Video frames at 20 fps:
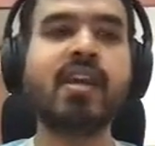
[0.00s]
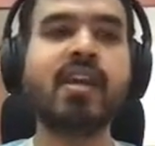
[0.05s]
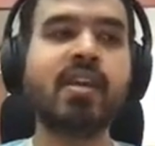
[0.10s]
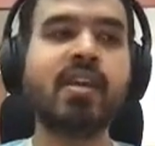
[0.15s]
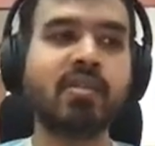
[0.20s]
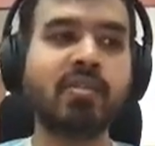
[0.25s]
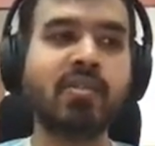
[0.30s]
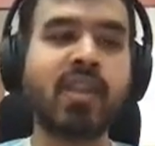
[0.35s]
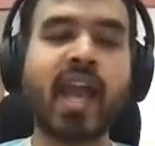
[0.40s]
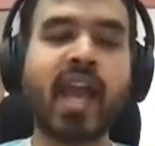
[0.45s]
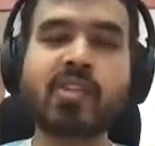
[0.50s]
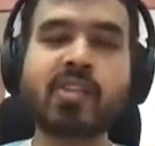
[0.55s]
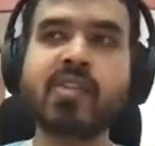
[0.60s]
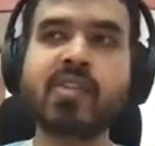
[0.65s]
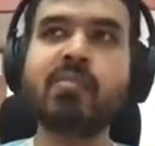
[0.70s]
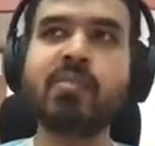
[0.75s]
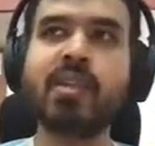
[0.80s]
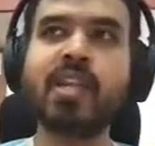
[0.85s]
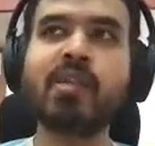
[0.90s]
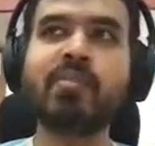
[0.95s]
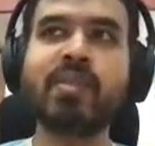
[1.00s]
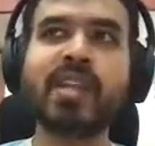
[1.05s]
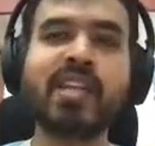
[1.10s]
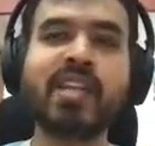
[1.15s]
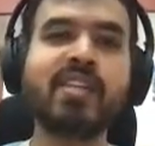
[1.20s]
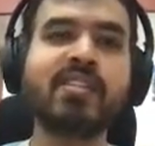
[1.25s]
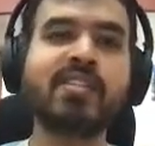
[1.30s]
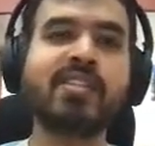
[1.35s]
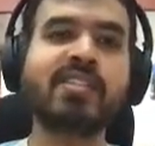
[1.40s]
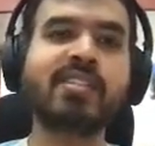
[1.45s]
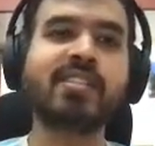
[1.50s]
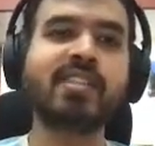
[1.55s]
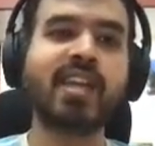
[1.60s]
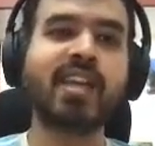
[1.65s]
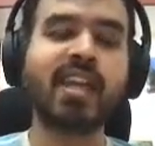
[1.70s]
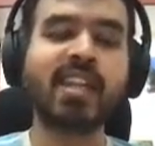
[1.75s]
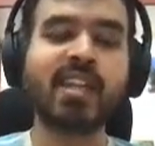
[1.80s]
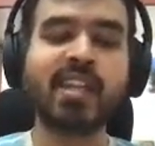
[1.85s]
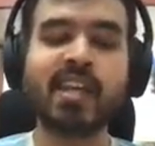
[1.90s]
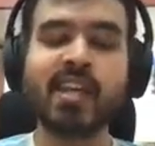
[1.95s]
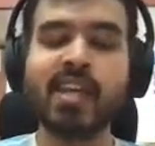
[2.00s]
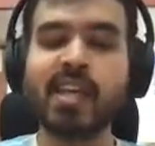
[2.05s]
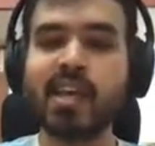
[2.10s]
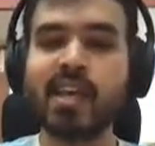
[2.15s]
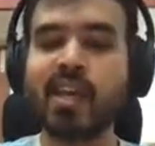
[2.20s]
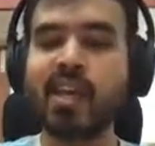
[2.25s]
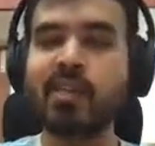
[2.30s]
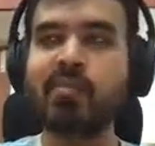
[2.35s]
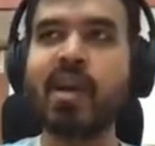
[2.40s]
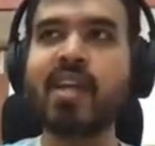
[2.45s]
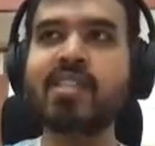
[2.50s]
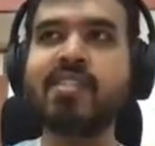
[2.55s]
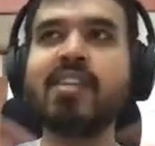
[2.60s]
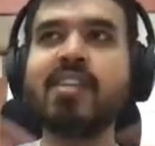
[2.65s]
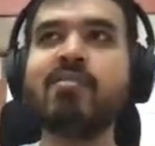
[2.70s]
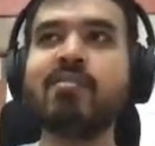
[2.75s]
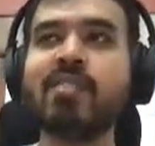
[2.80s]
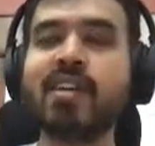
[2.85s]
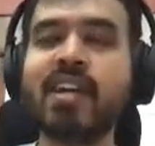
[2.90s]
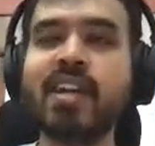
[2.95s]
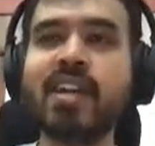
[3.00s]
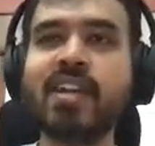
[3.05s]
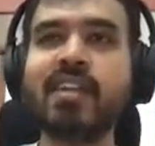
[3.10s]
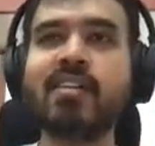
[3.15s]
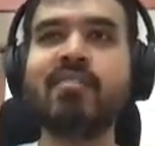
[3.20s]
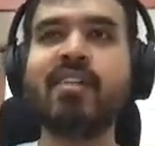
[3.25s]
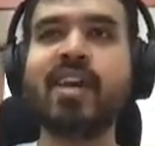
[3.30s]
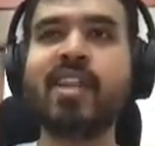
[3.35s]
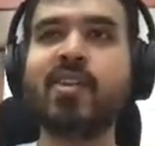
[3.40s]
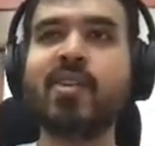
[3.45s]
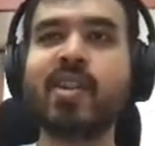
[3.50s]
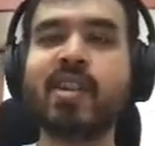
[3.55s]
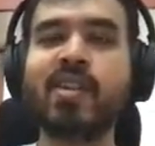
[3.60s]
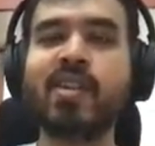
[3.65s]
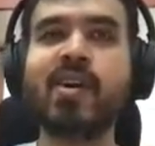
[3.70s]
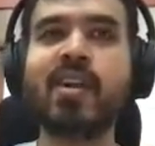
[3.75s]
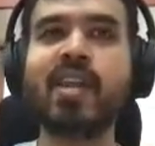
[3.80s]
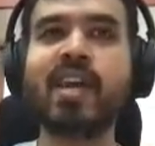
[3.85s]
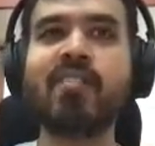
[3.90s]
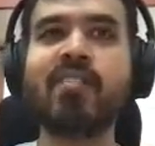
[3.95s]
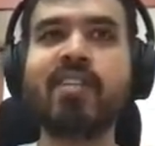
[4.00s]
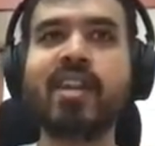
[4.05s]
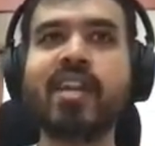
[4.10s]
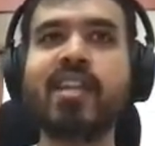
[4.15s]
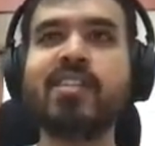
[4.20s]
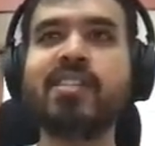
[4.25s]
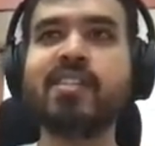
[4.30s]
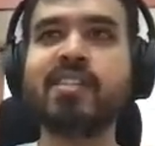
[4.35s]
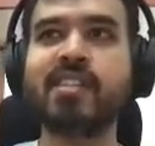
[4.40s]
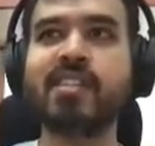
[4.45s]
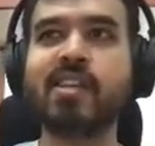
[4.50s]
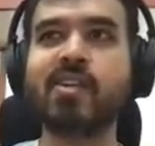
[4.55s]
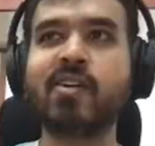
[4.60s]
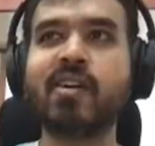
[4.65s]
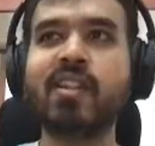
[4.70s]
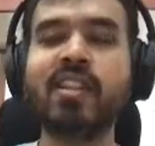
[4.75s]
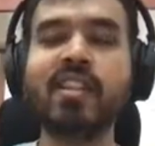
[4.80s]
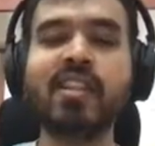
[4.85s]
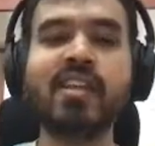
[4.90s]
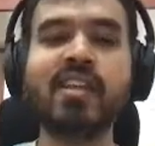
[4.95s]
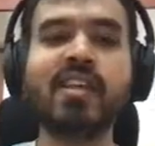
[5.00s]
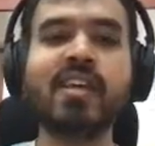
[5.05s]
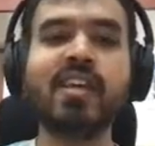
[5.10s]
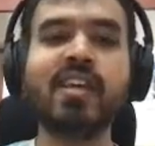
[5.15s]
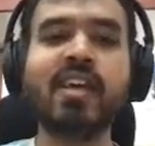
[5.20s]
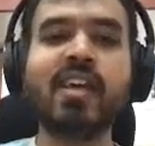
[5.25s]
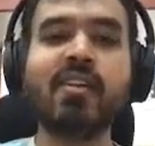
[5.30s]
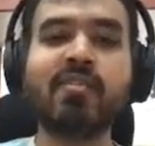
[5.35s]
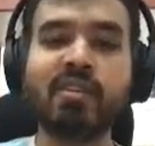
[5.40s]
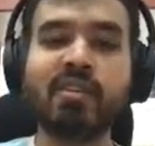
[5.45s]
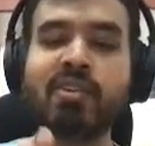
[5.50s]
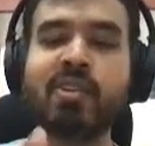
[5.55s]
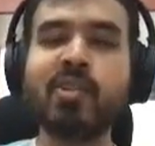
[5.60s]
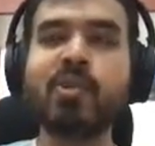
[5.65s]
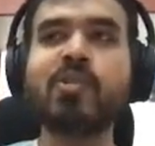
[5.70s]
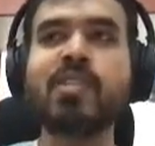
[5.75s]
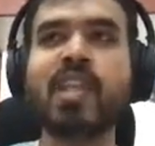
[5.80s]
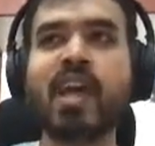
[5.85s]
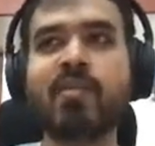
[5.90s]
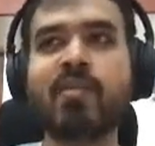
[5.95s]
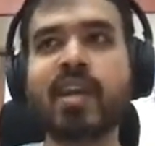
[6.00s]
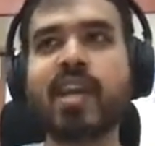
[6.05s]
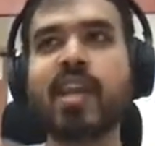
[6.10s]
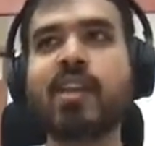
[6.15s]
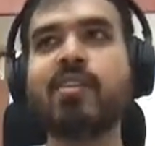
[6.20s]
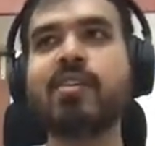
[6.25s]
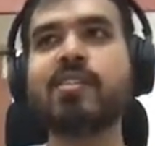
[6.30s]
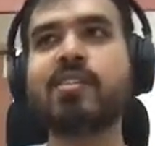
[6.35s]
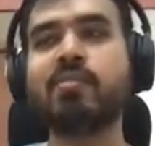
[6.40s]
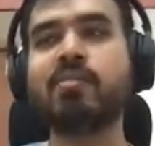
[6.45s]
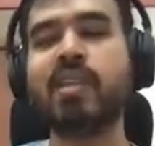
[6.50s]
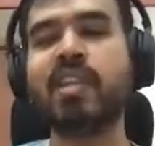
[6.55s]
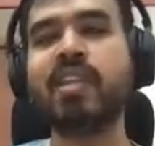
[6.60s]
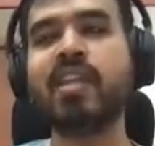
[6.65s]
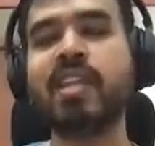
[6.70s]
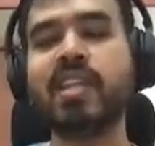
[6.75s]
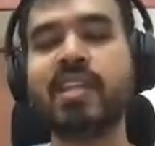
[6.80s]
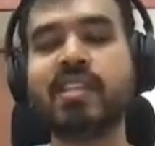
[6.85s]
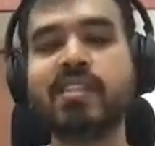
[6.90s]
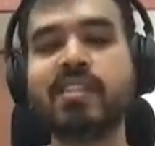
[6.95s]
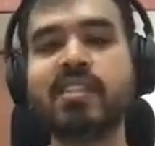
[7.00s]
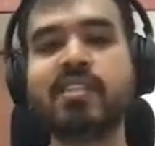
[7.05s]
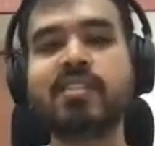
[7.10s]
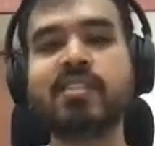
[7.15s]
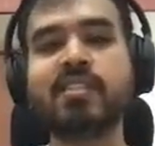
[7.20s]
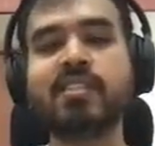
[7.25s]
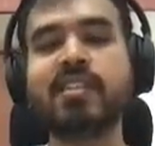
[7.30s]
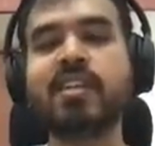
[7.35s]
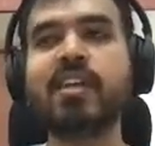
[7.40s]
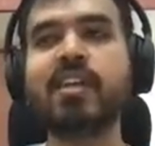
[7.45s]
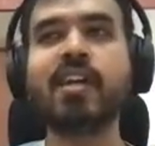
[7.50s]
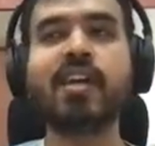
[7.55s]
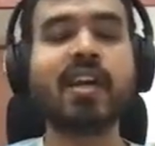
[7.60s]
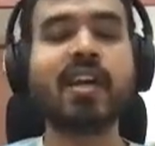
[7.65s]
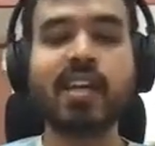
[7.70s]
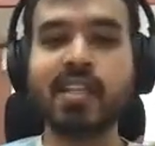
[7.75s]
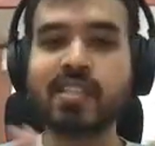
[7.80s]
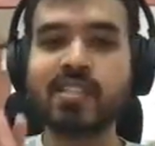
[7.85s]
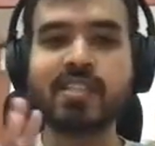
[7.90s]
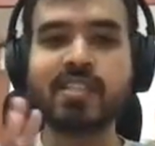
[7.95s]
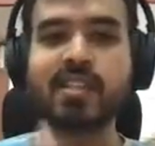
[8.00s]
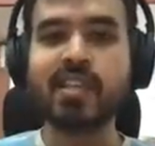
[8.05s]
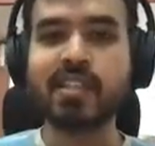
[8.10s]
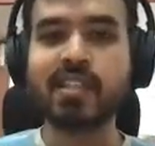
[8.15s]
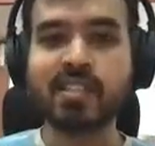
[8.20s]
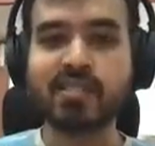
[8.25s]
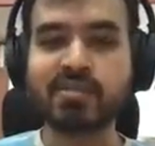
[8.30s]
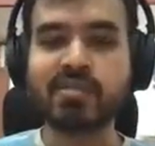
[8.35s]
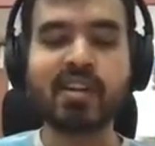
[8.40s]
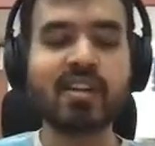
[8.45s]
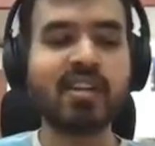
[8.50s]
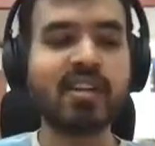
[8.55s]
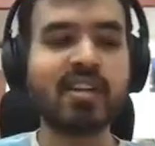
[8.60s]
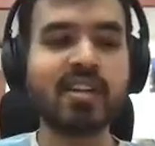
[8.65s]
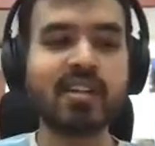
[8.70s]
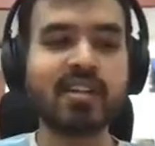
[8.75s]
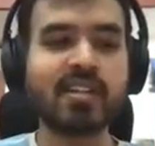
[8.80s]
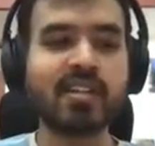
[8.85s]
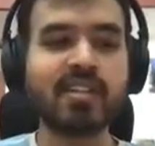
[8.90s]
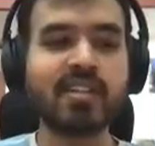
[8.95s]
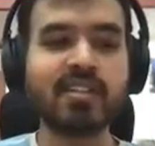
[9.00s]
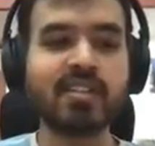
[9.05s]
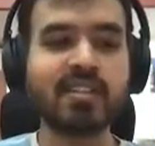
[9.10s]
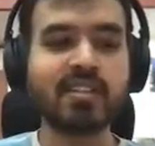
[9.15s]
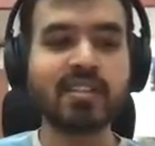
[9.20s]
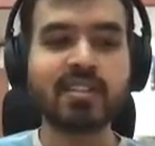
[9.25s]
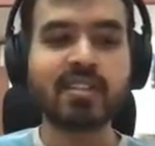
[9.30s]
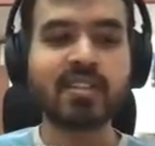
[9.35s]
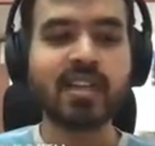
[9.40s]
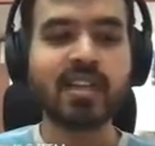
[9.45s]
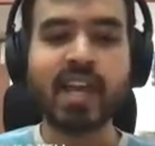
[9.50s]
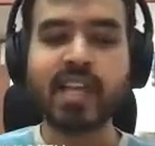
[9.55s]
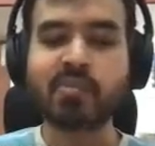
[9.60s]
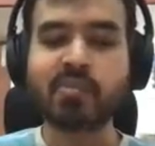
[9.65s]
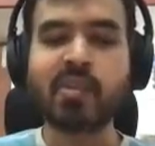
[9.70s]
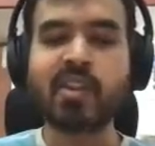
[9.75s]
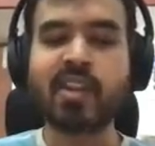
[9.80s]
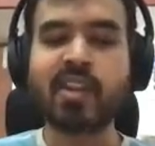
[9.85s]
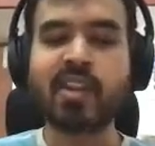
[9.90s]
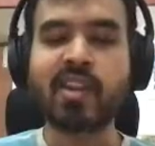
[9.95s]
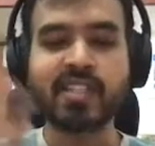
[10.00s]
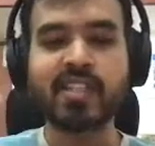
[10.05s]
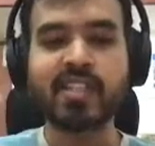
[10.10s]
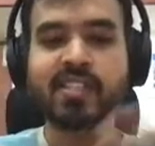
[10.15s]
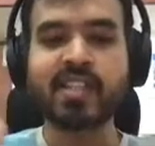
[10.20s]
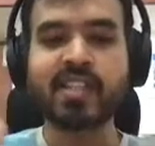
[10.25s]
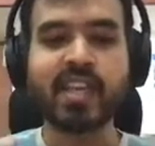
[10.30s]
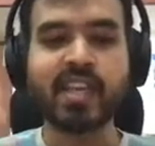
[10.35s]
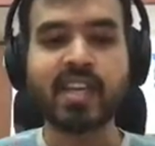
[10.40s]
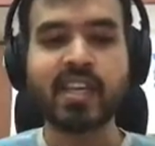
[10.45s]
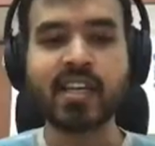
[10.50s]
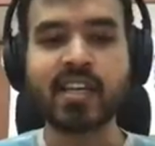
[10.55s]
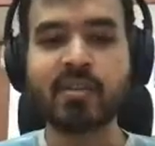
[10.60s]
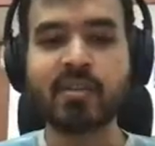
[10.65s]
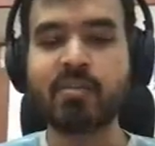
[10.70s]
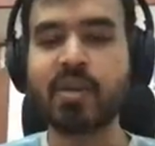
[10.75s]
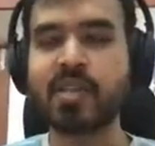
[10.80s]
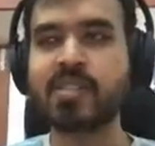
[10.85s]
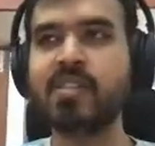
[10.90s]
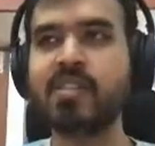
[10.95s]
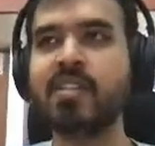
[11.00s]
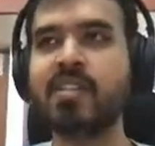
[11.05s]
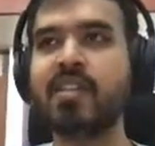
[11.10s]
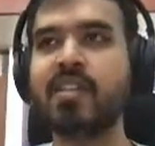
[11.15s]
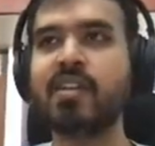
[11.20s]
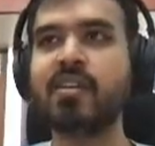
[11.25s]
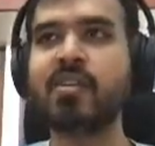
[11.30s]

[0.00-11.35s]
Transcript: We will actually build up integers, right? Imagine a world where you did not have integers at all. We will use lambda calculus to build integers. It's a fun exploration. It's like a puzzle.